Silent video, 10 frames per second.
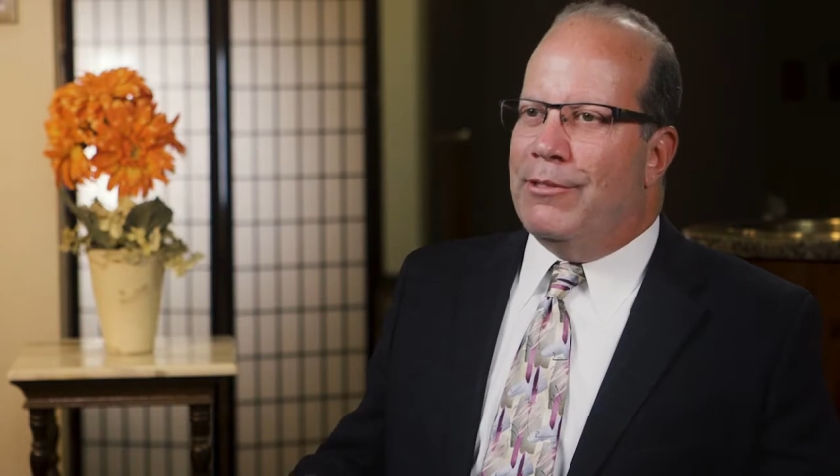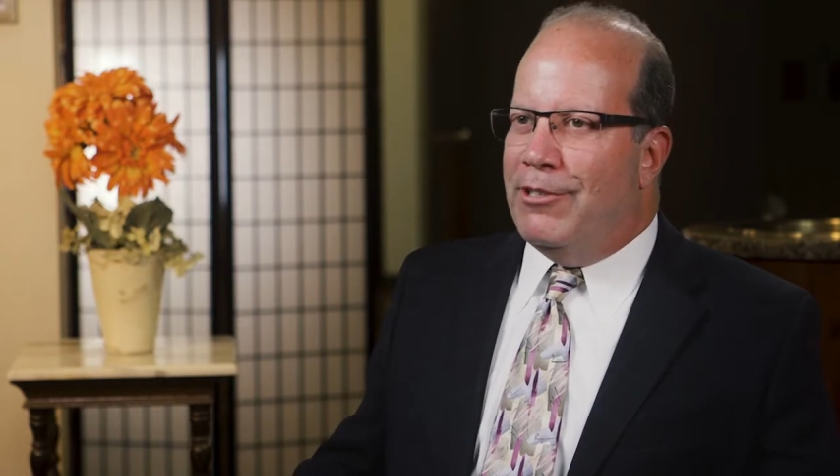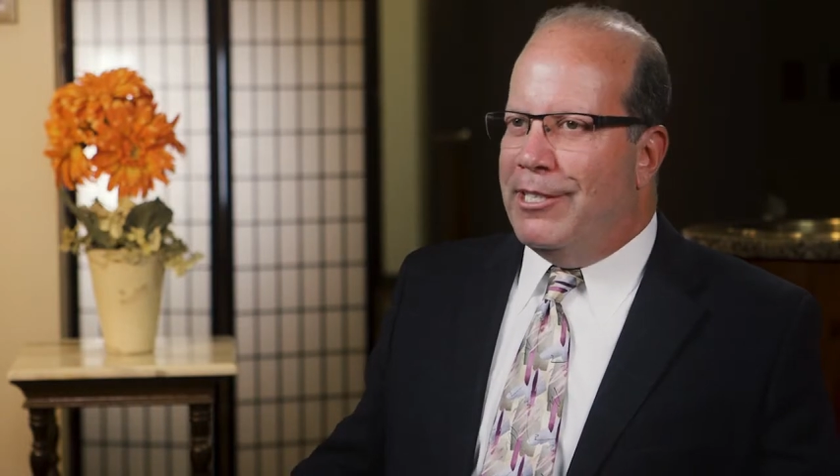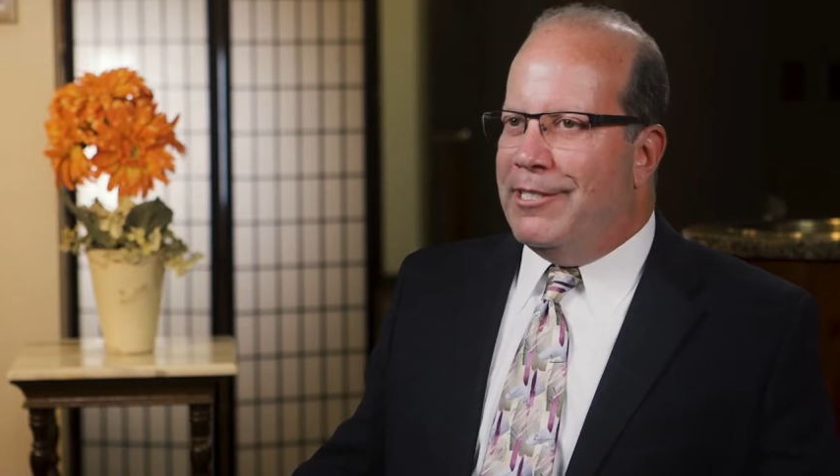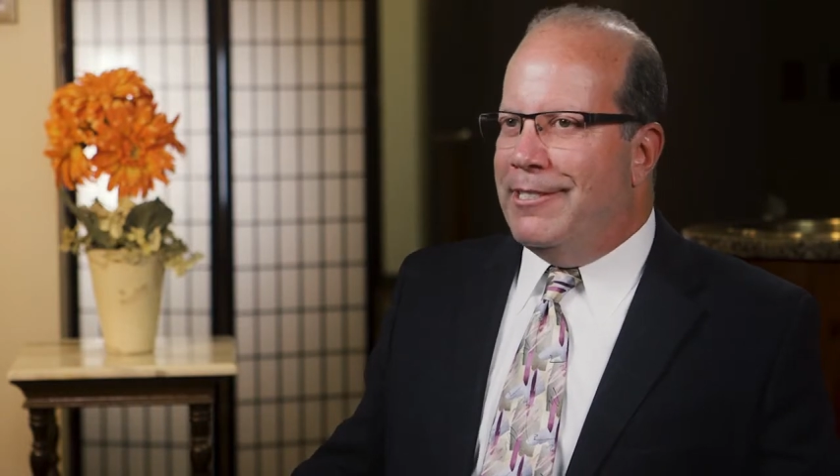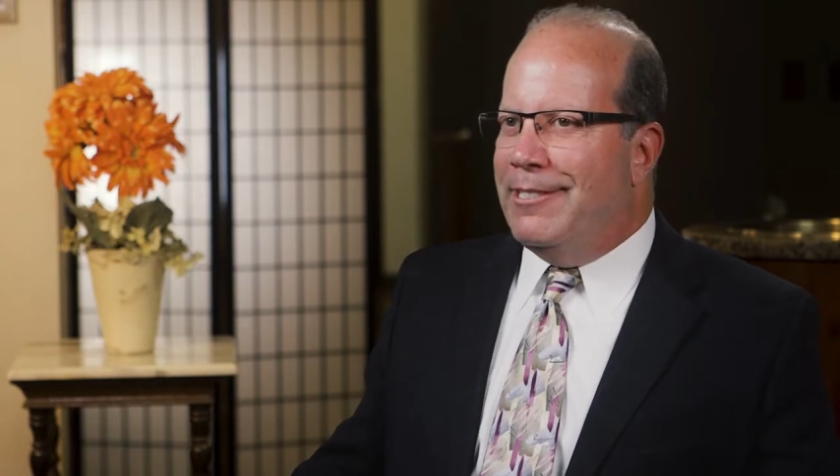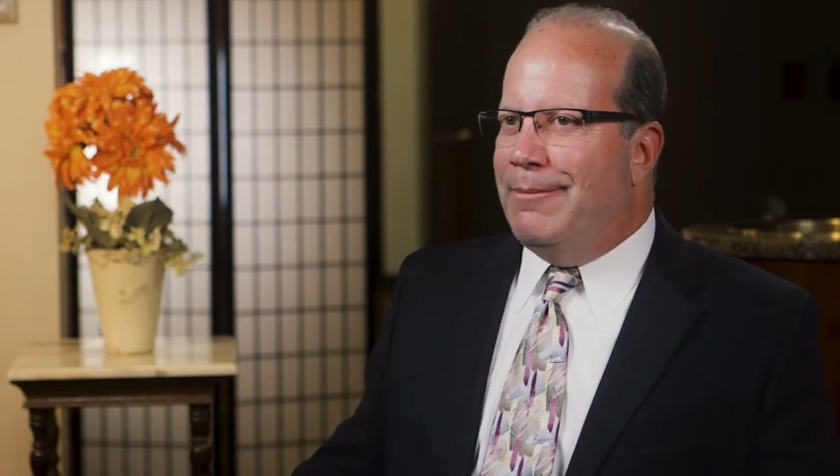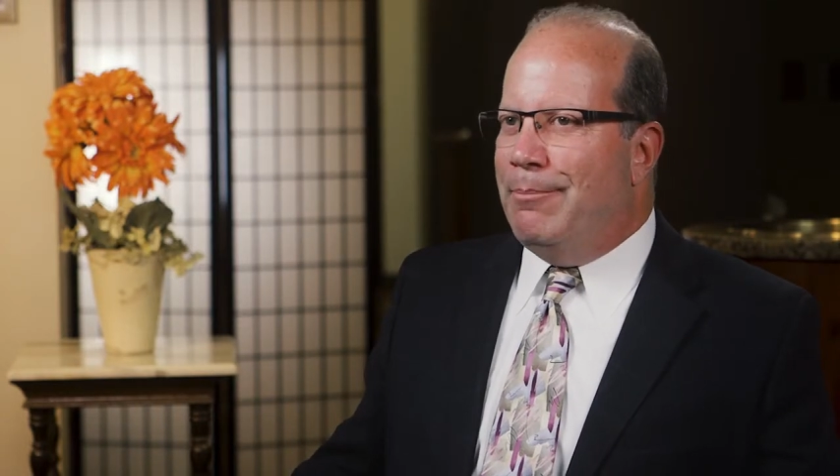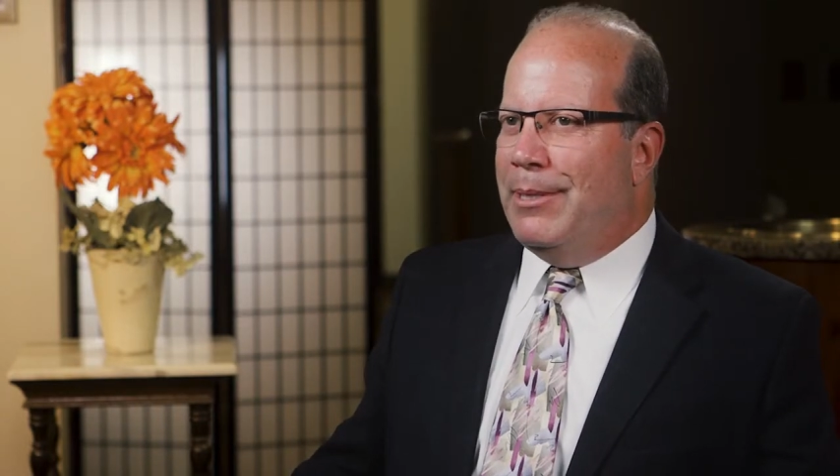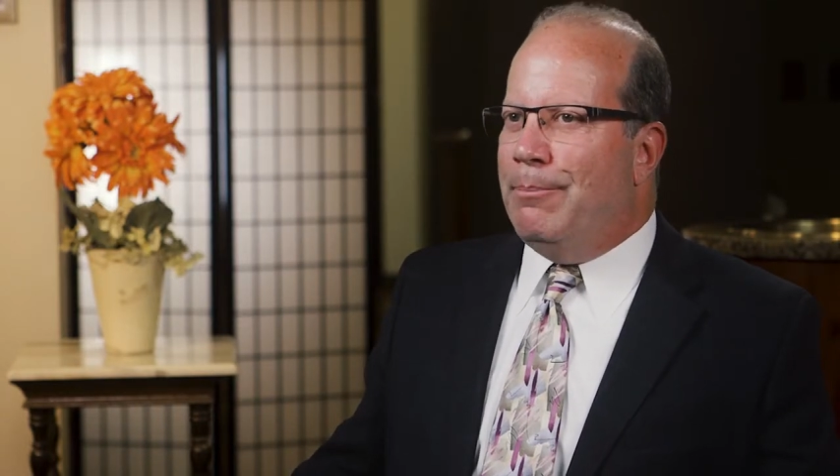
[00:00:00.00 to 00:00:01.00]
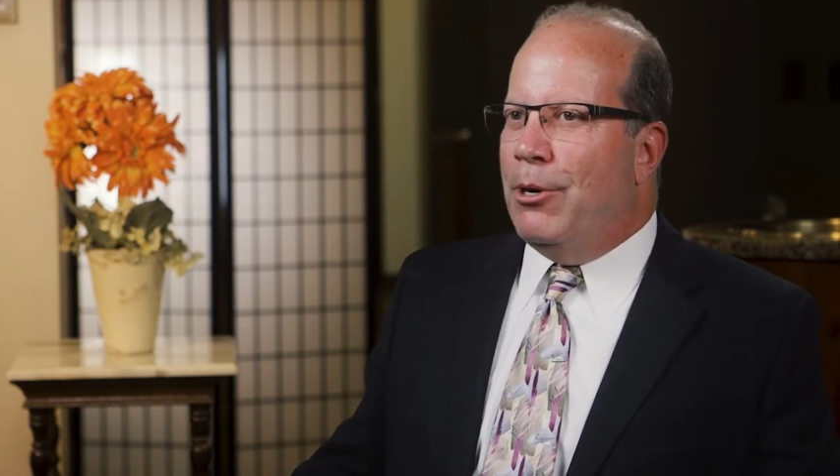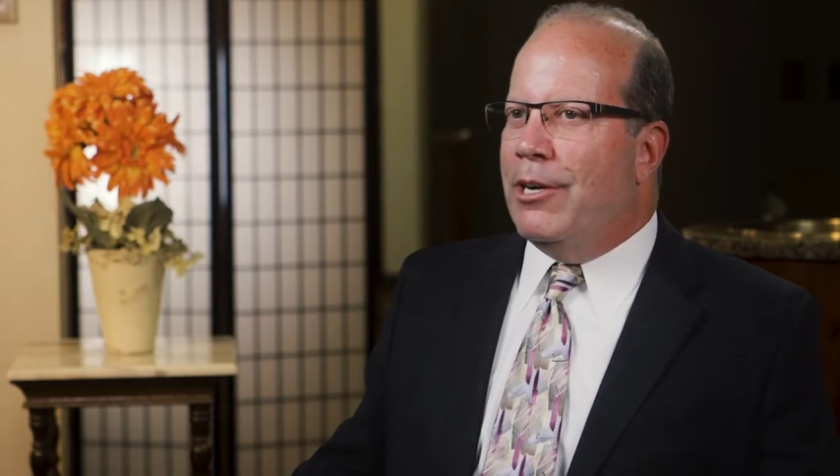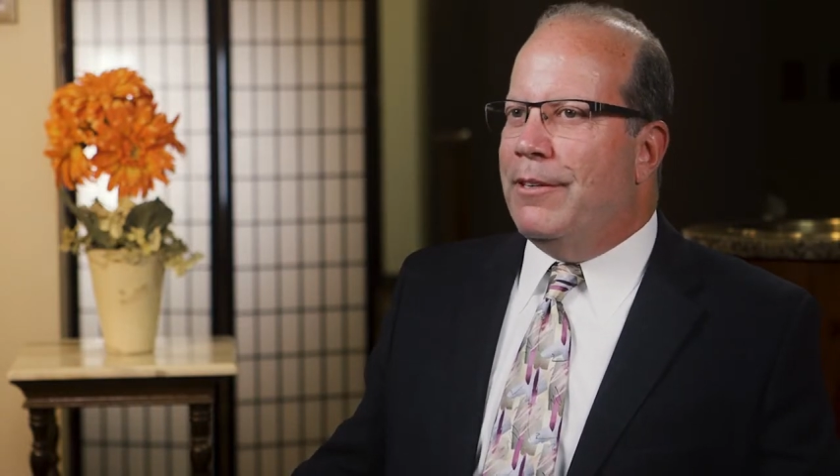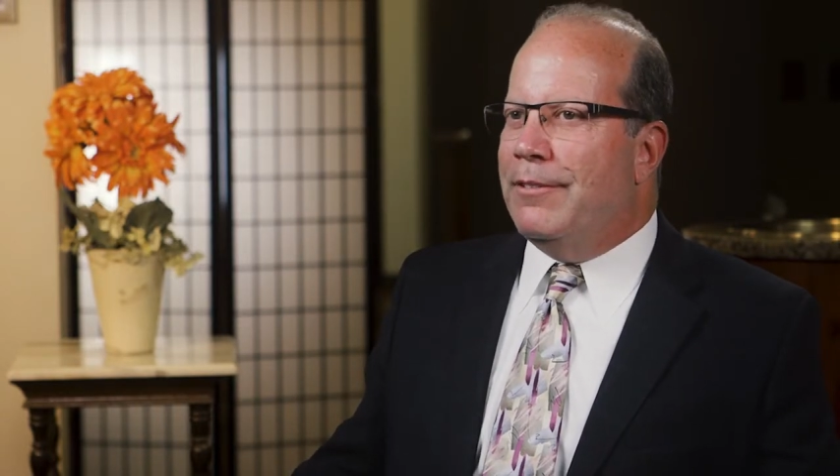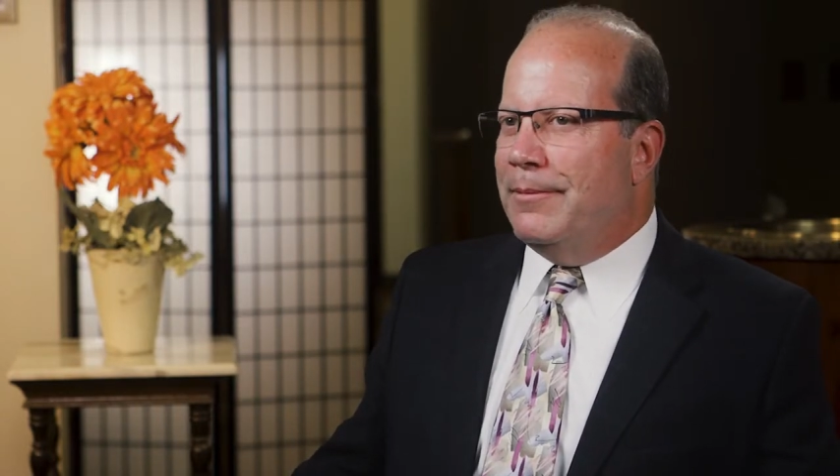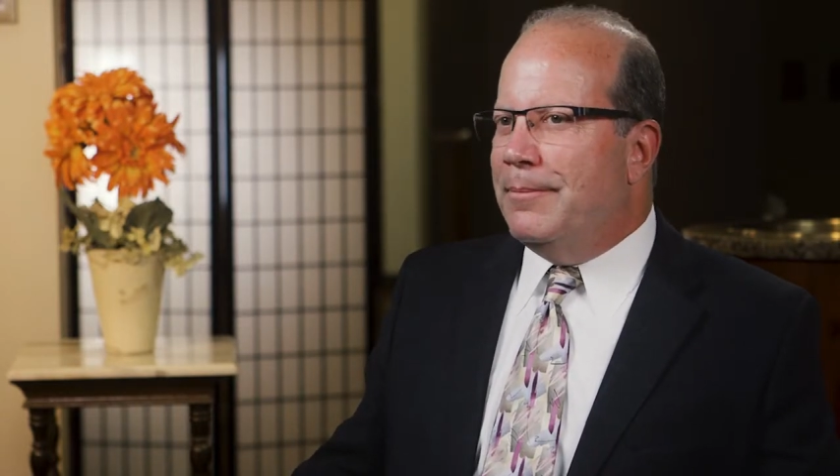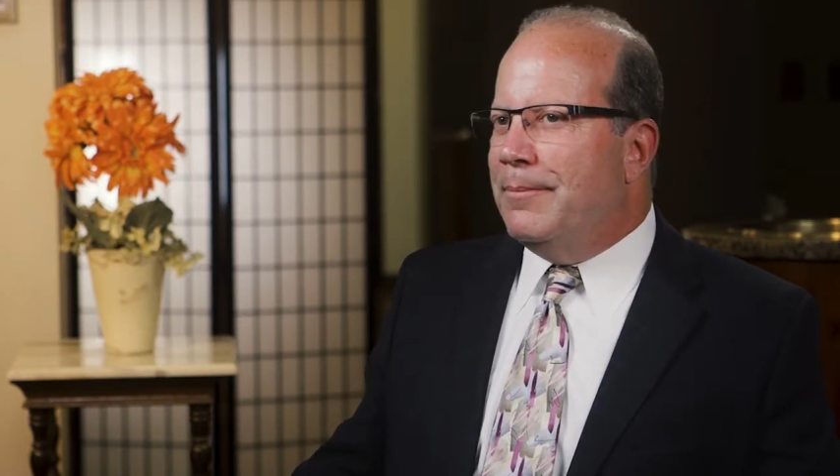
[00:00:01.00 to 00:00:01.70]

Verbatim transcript: for us to be a part of.